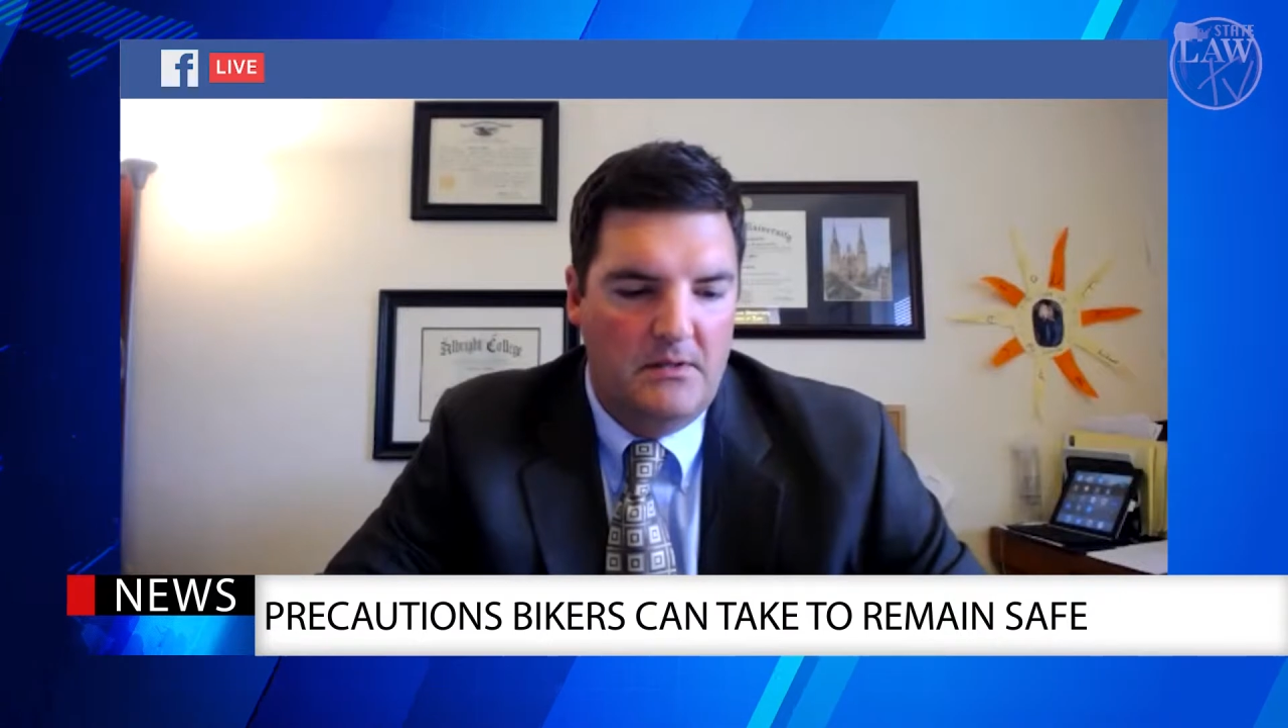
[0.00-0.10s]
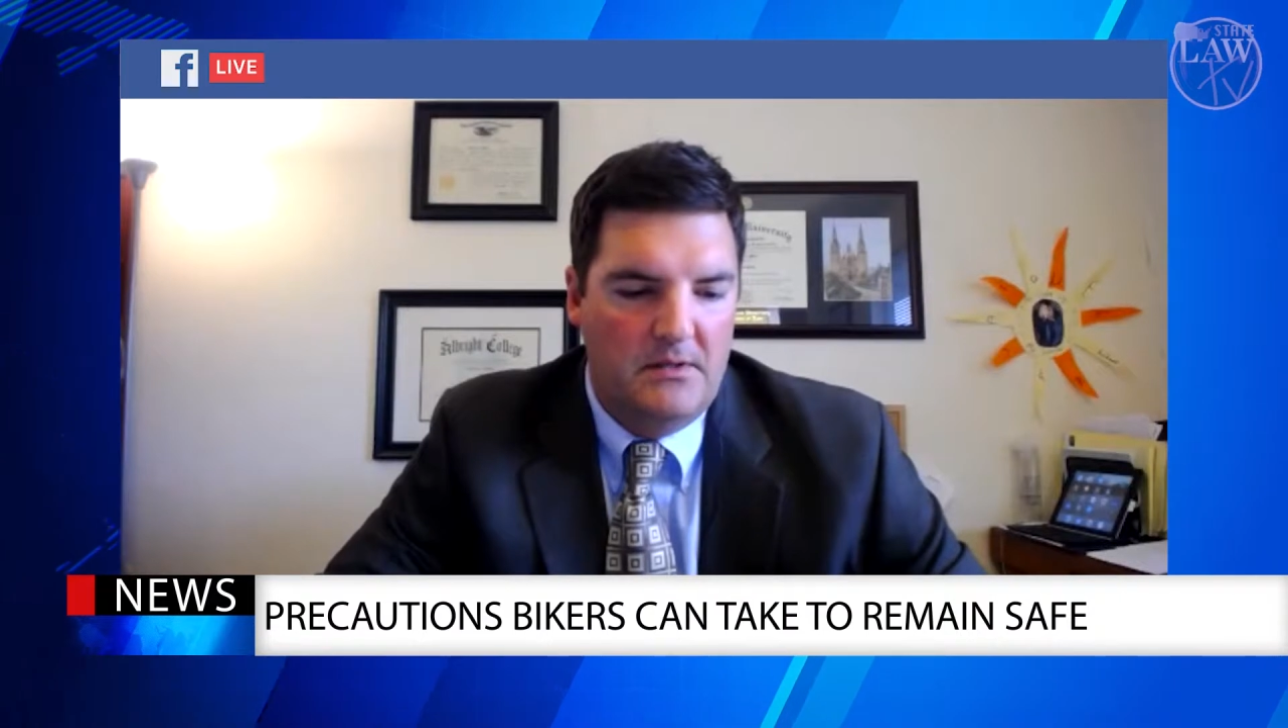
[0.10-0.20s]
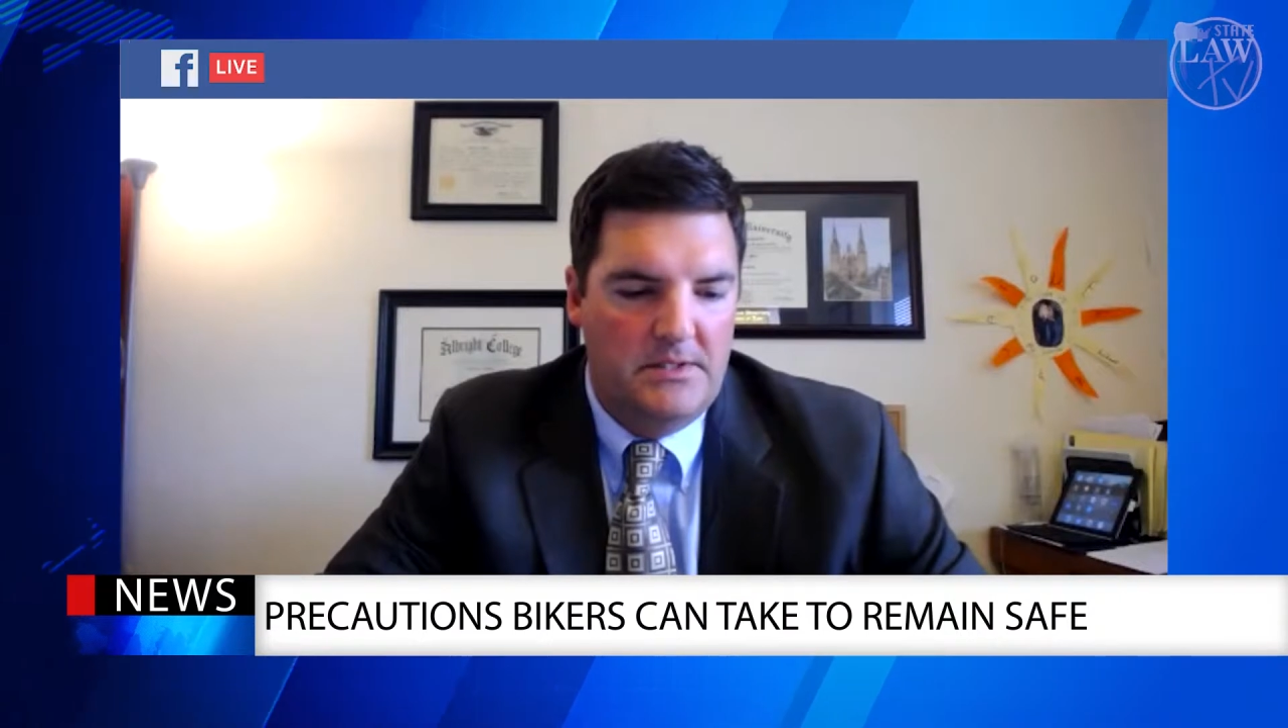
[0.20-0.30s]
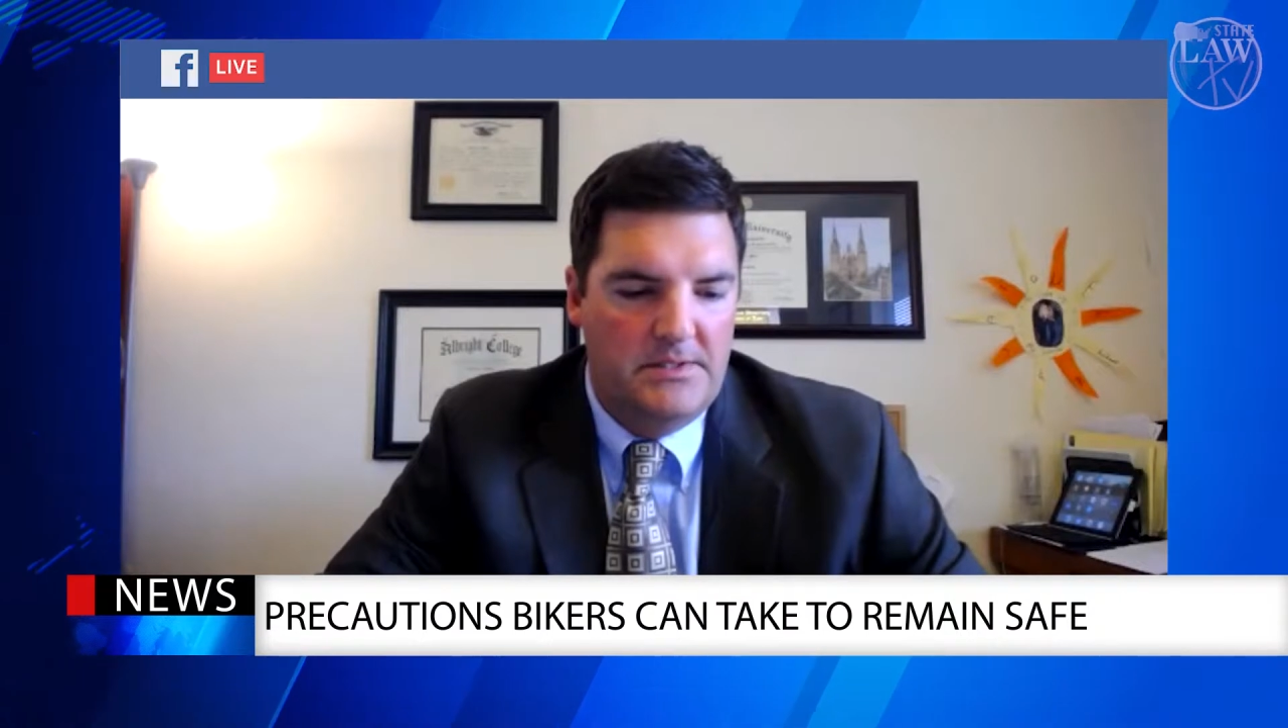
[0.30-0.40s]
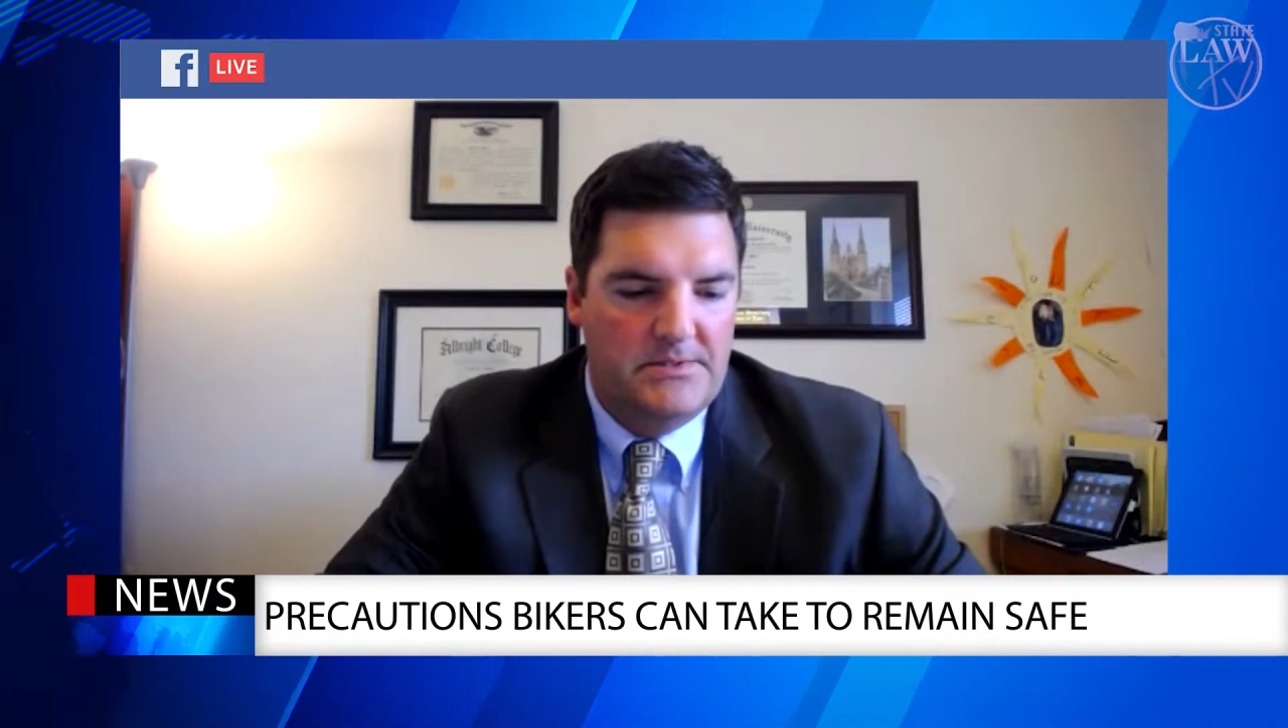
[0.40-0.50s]

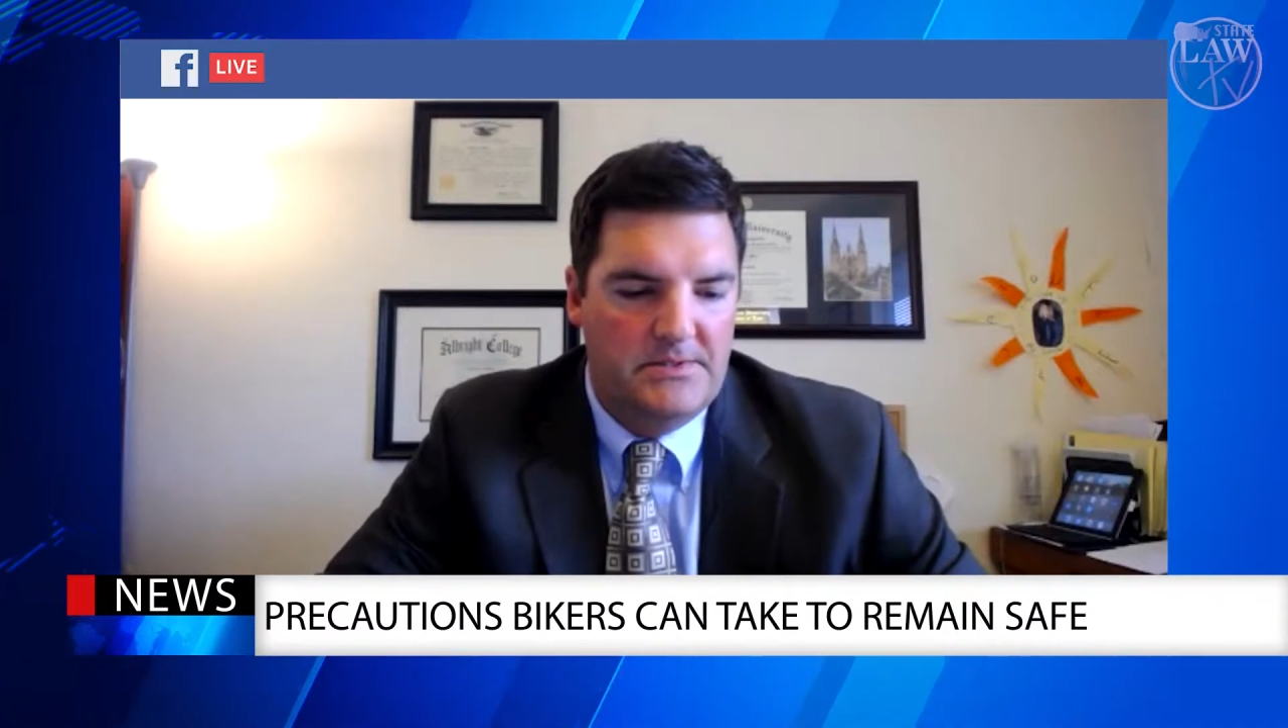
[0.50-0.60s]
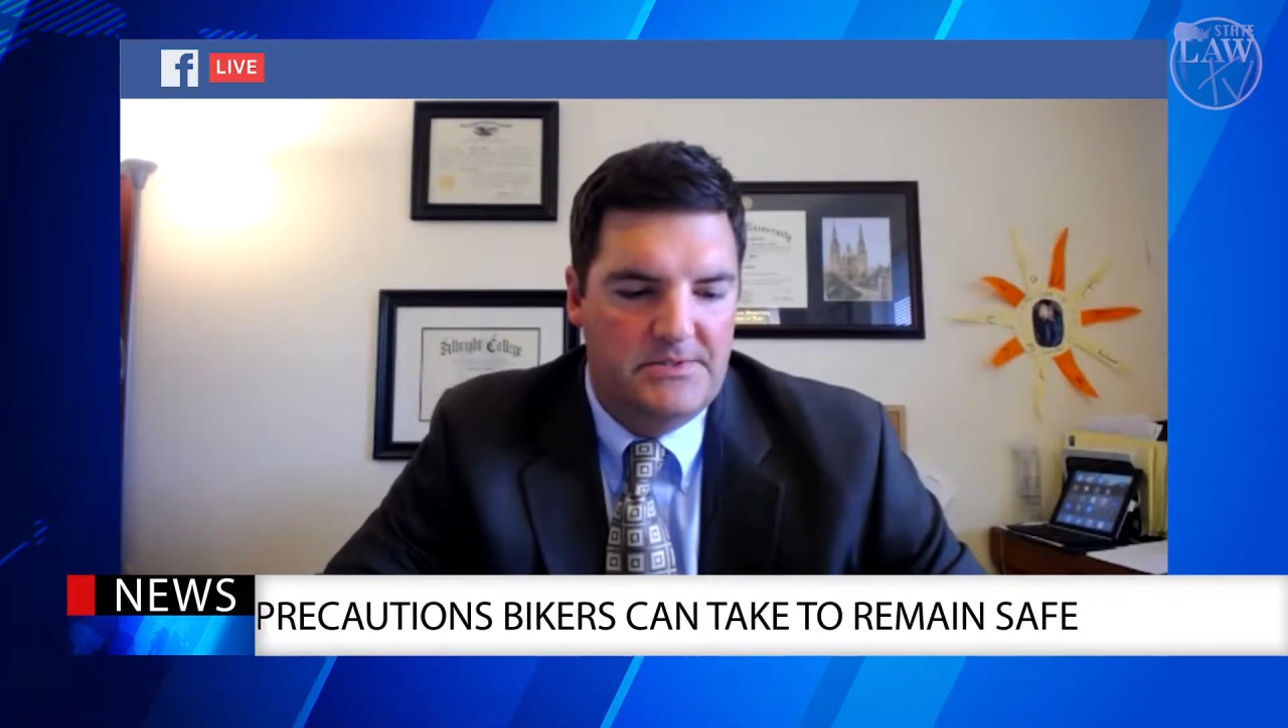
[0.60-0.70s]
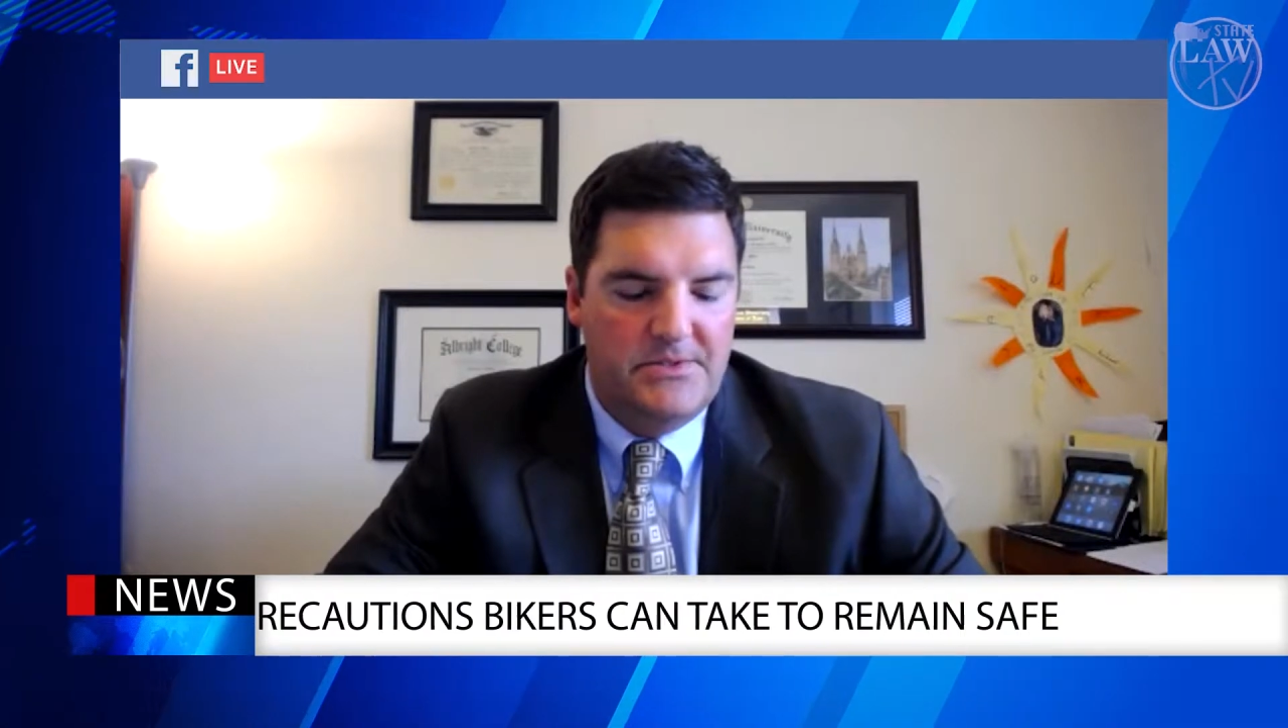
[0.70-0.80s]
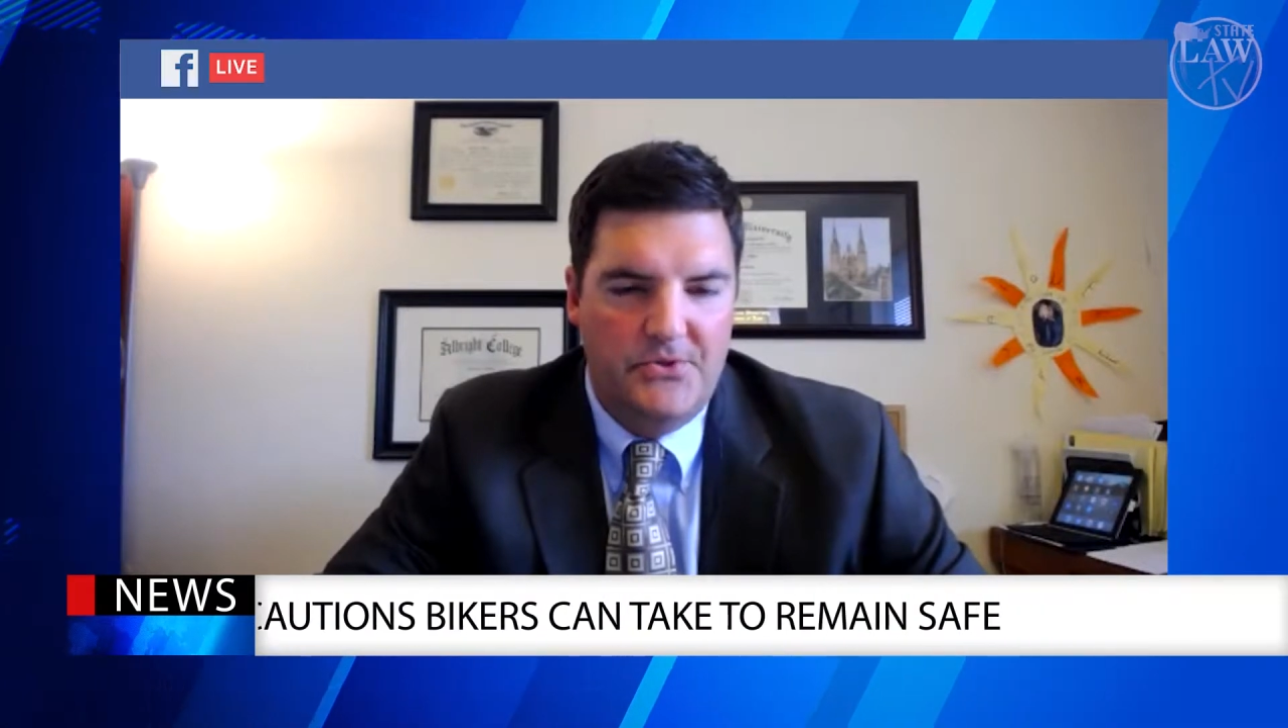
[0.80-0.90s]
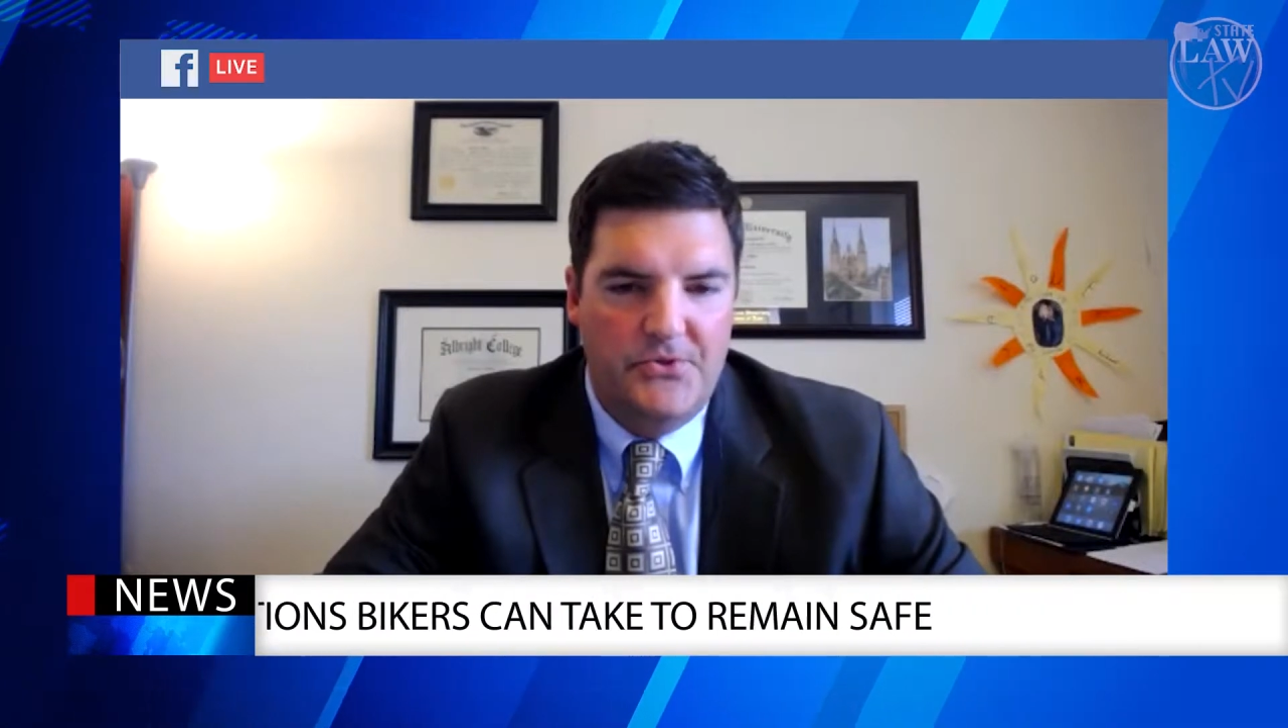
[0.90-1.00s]
is
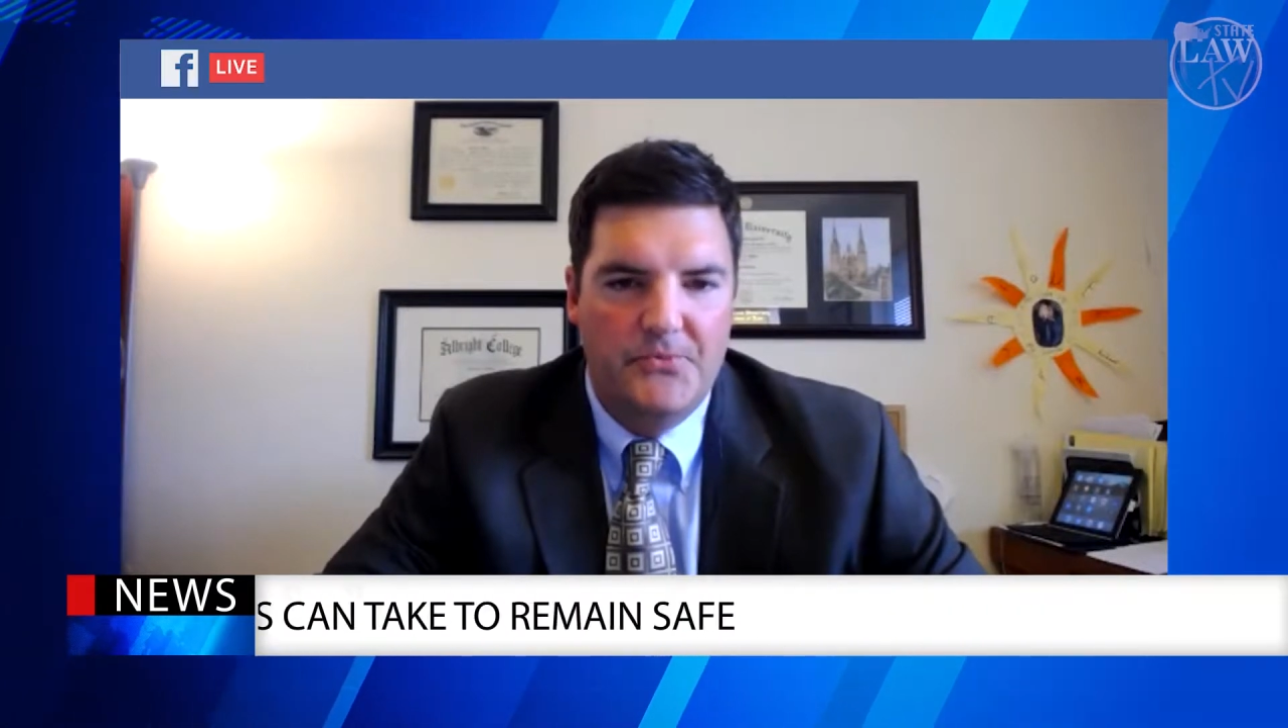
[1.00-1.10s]
to know your